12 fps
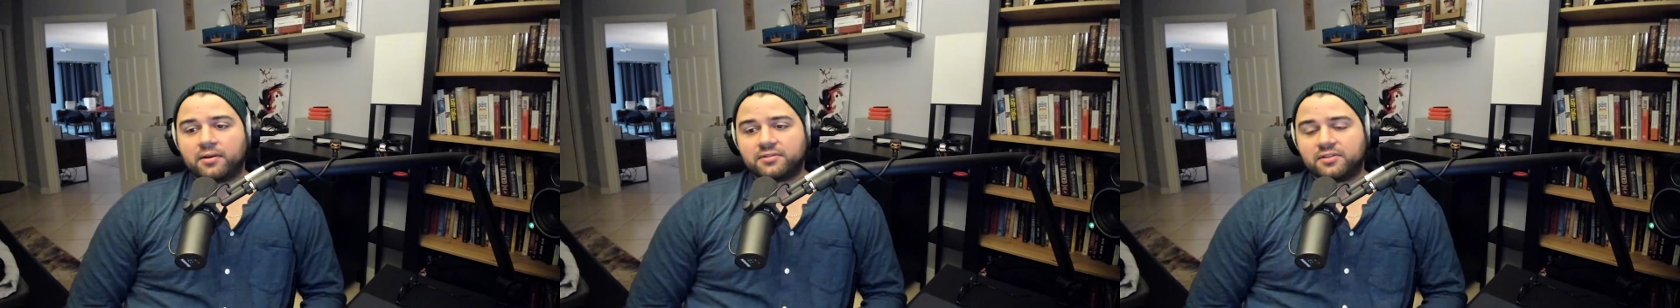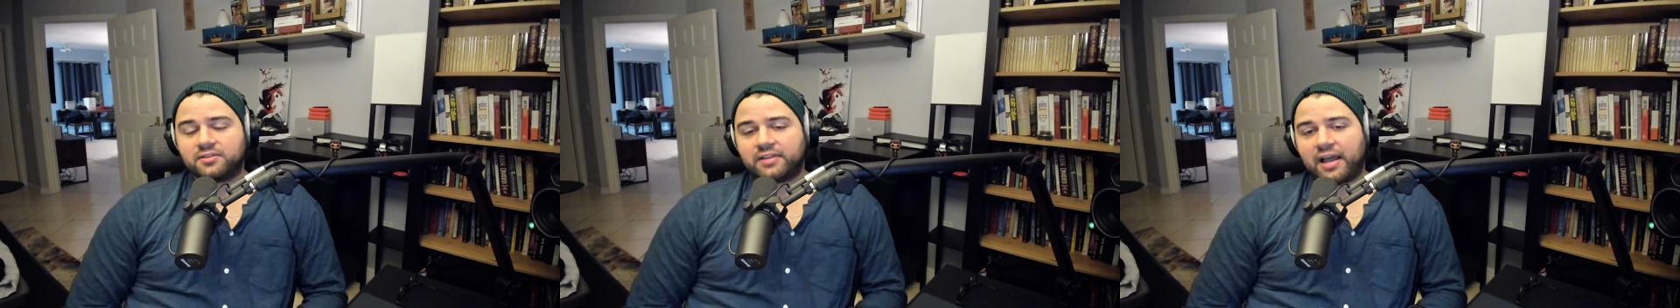
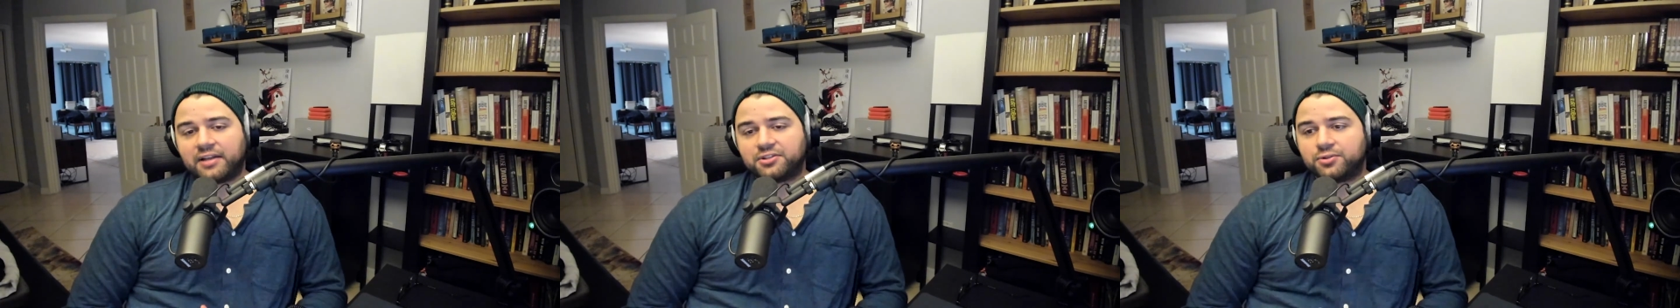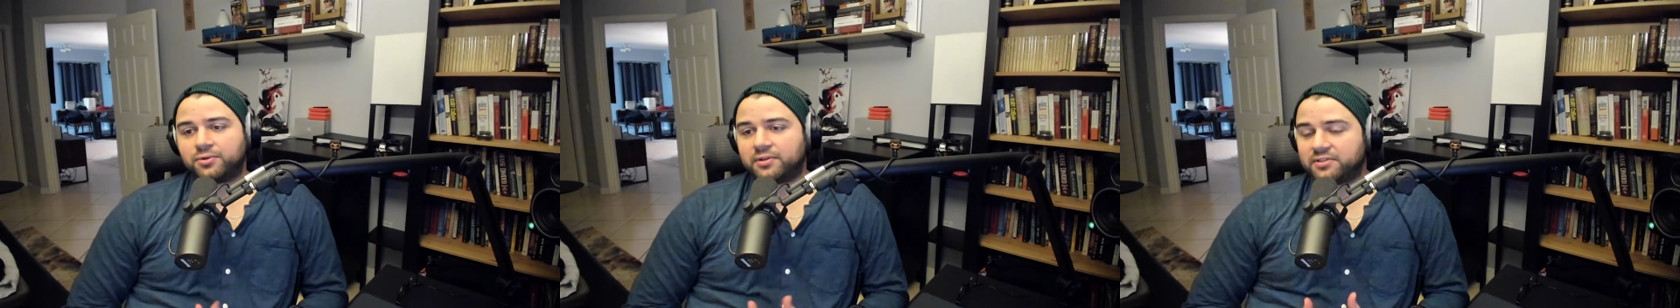Because the
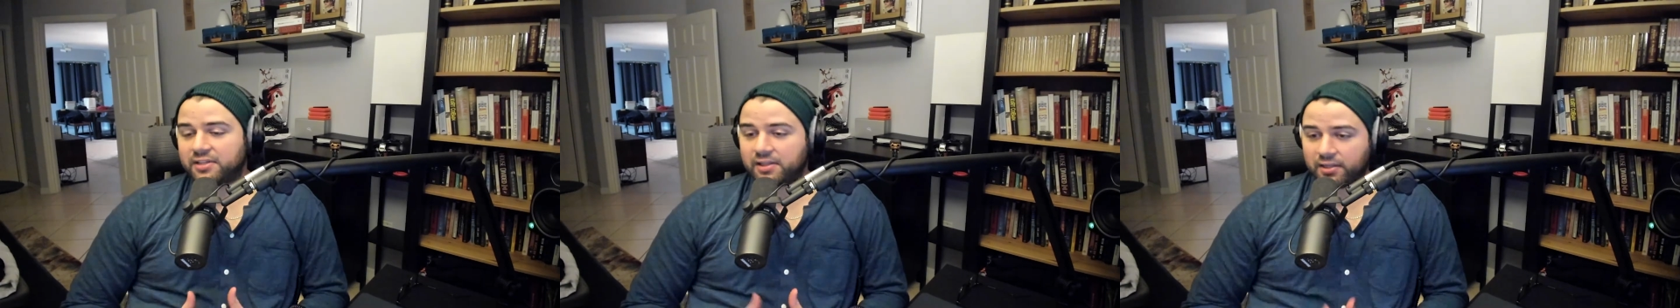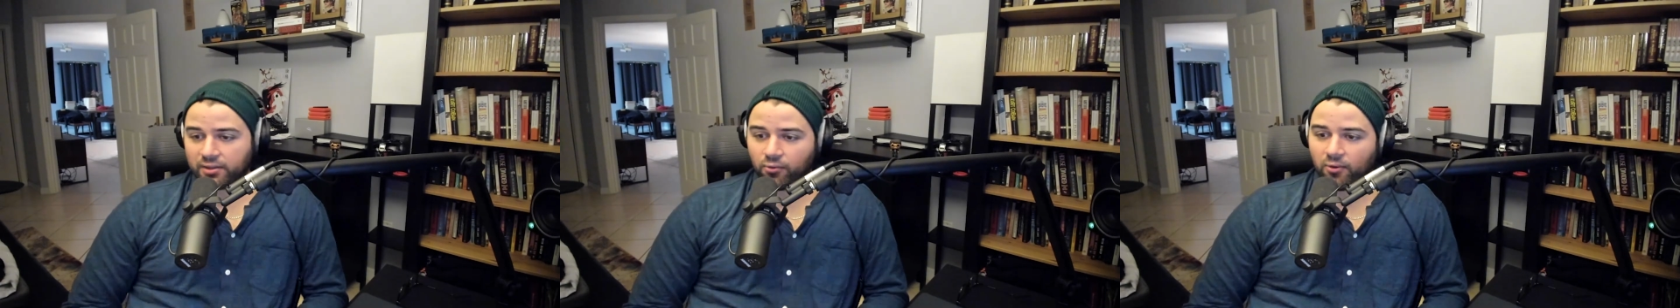statue and
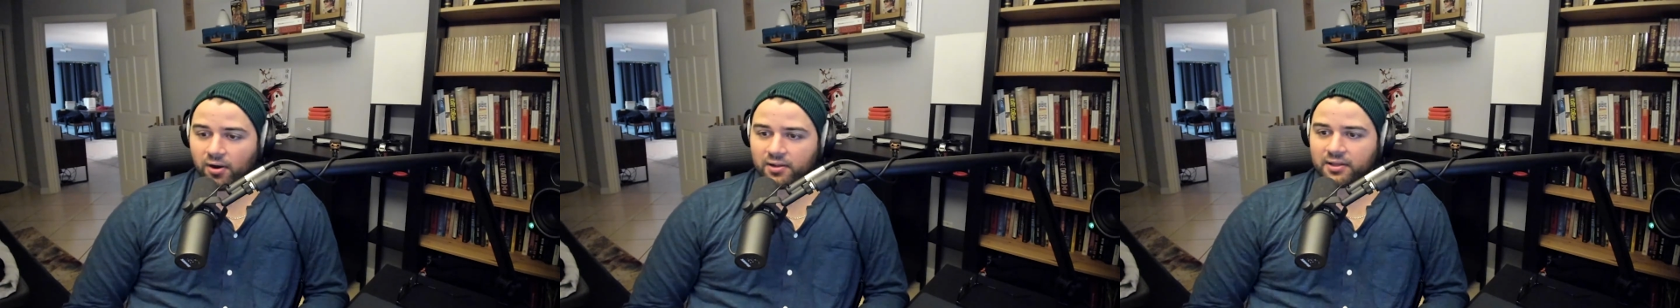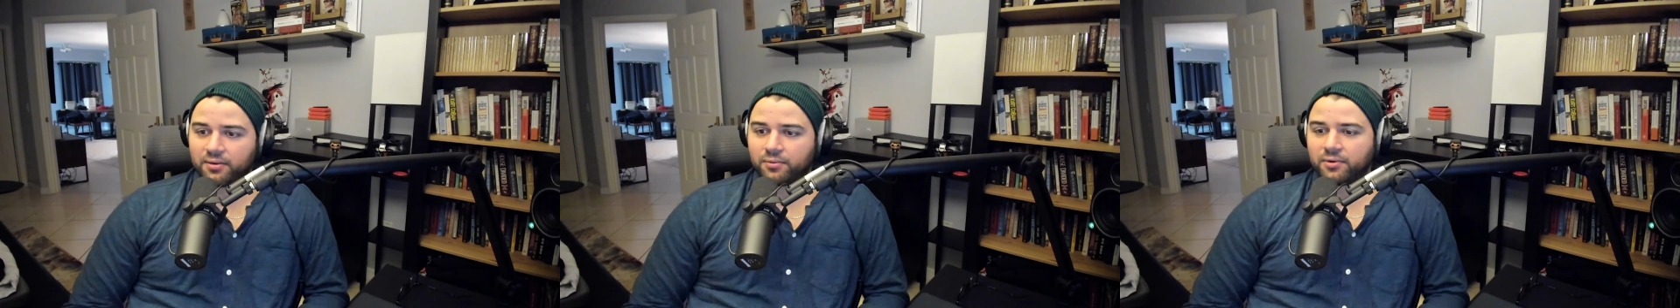stealing the
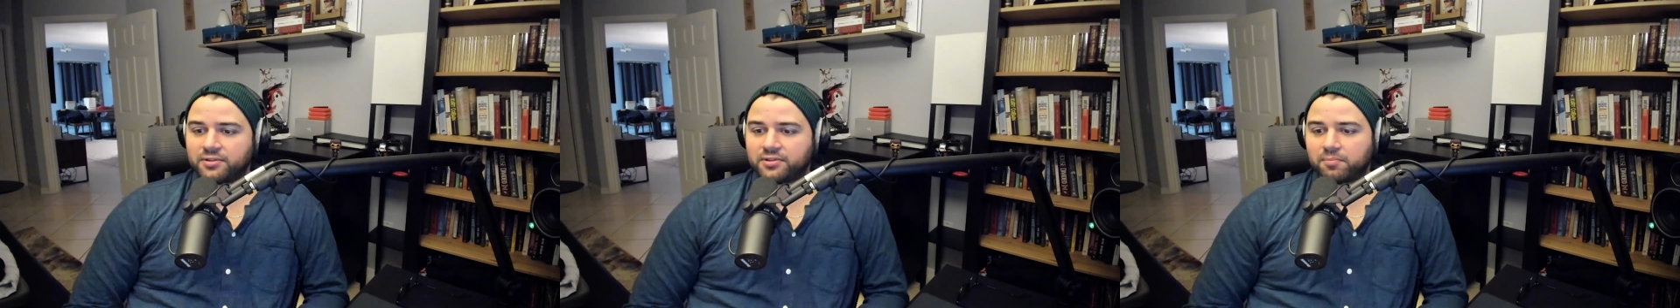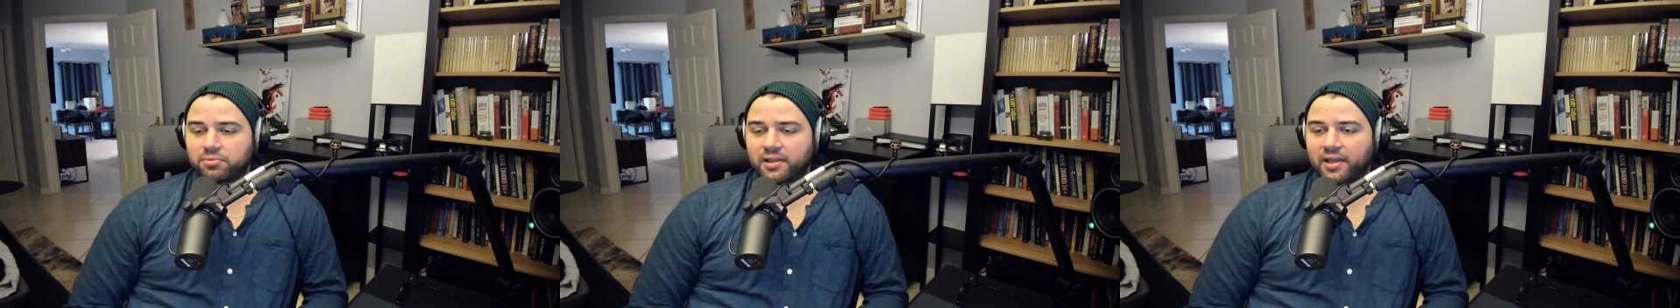wallet was
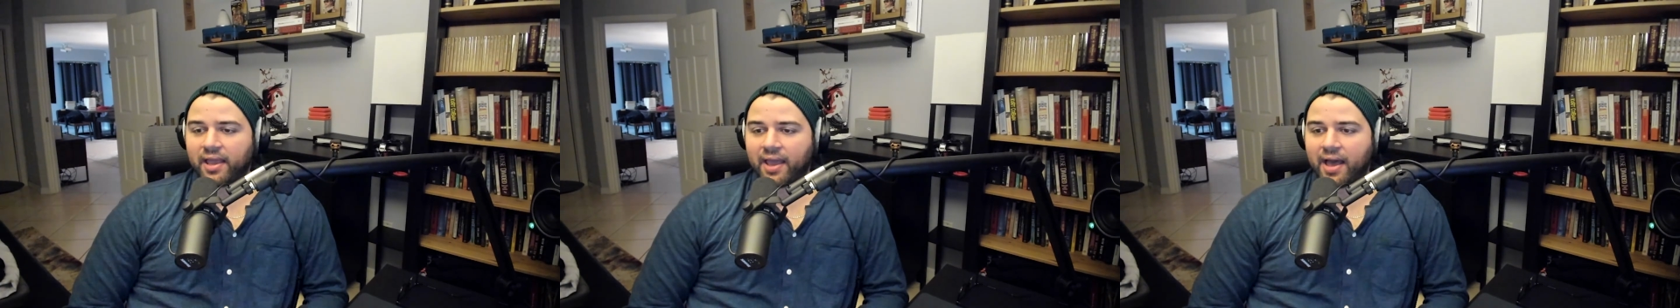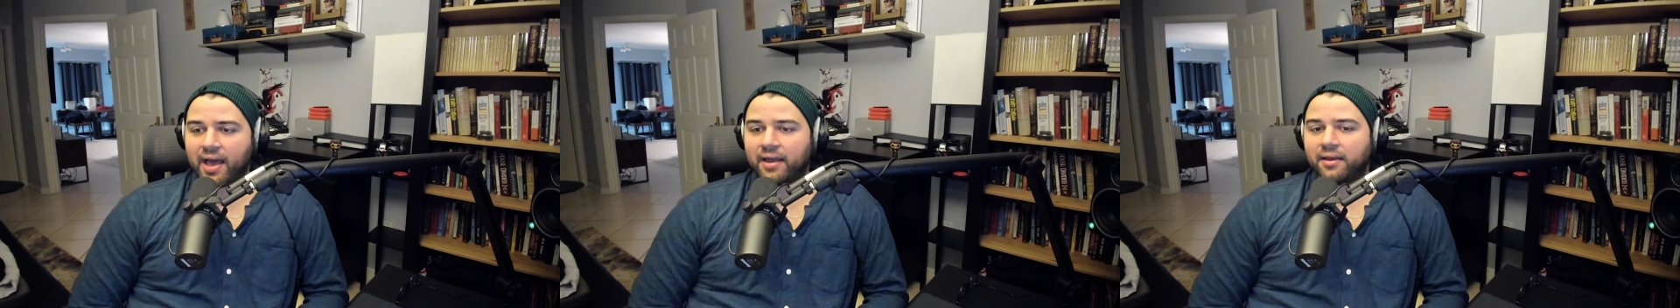a play
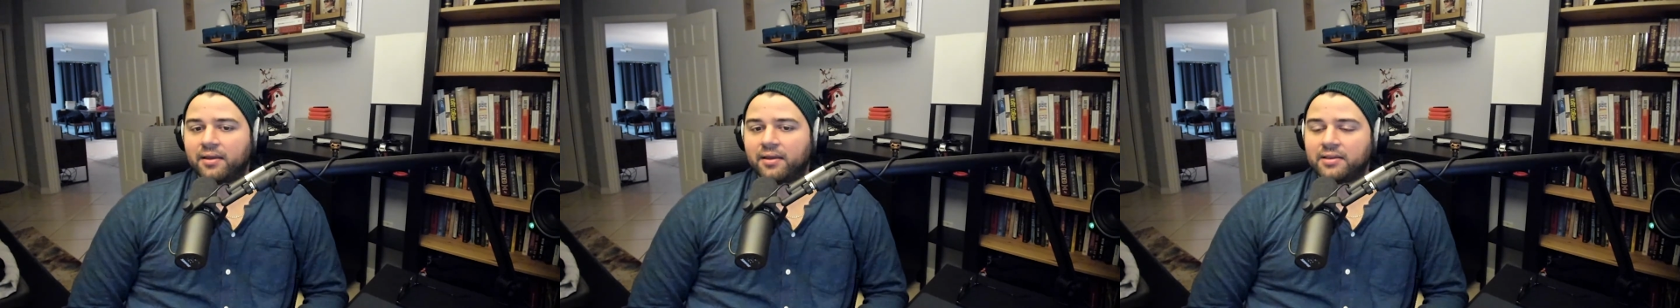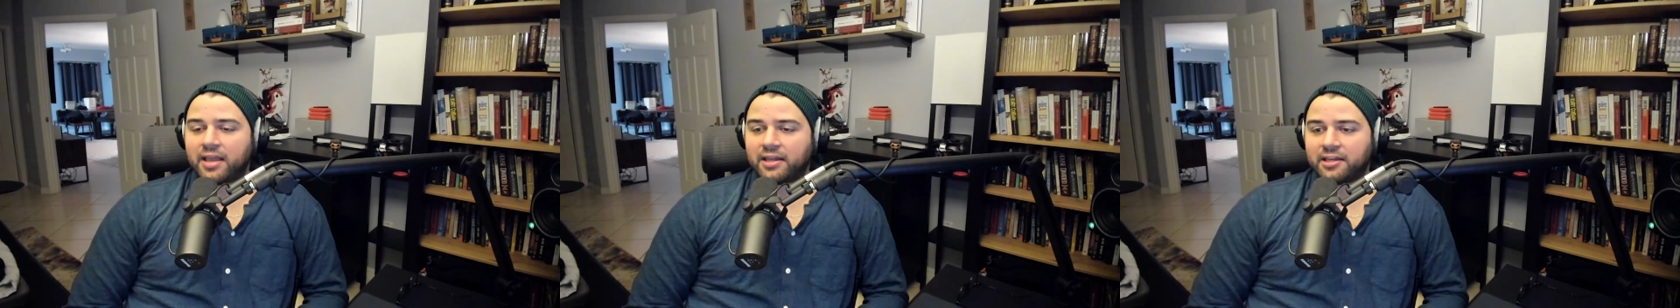at
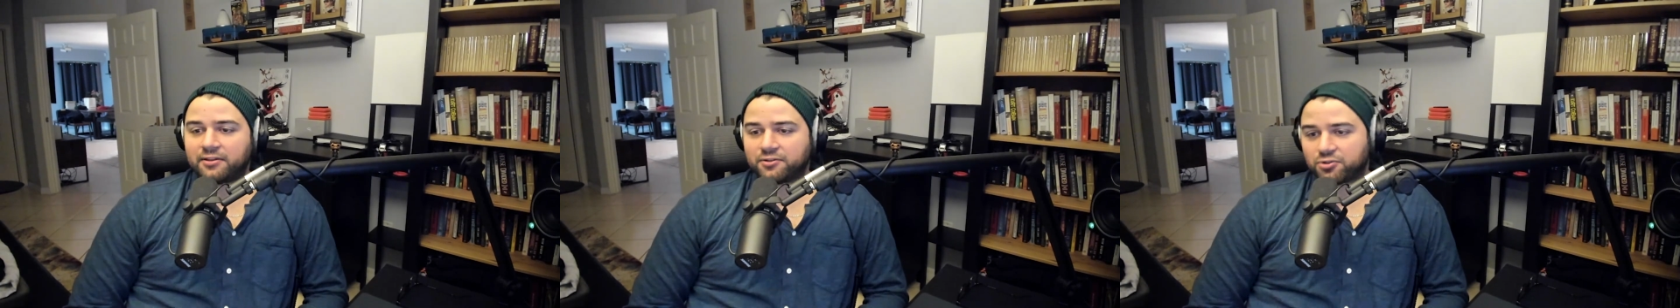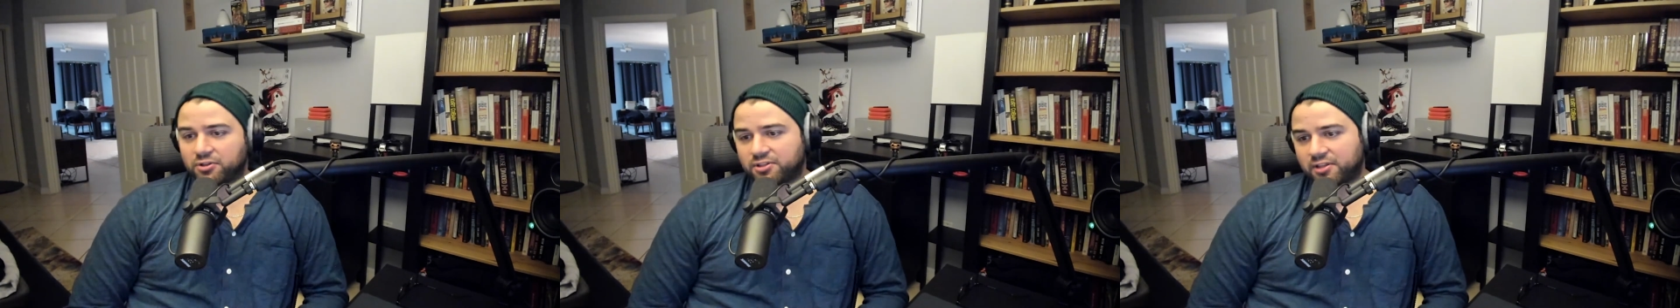gaining the
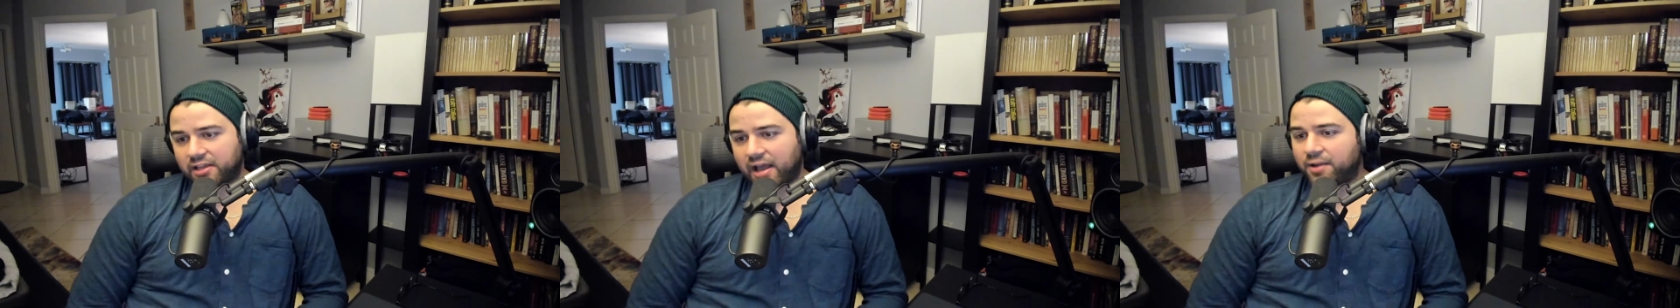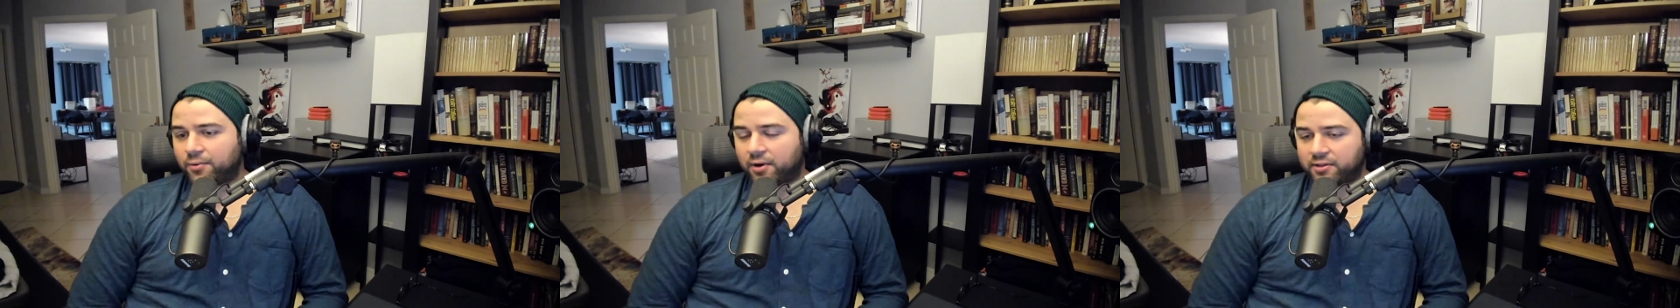trust of the
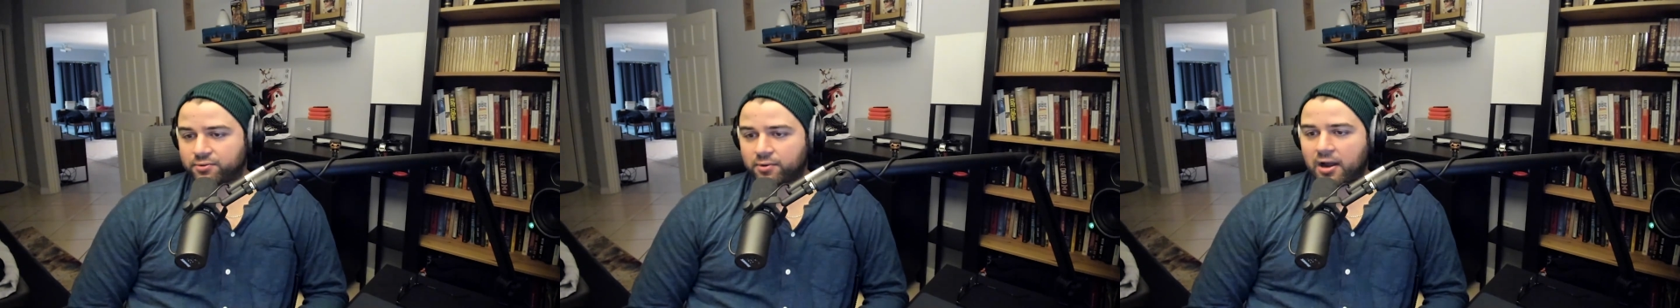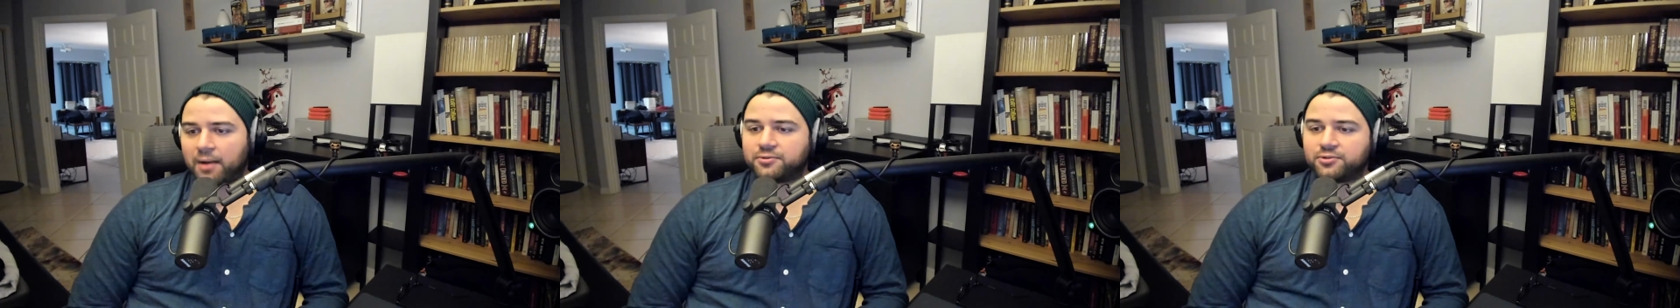guy he wanted to rob.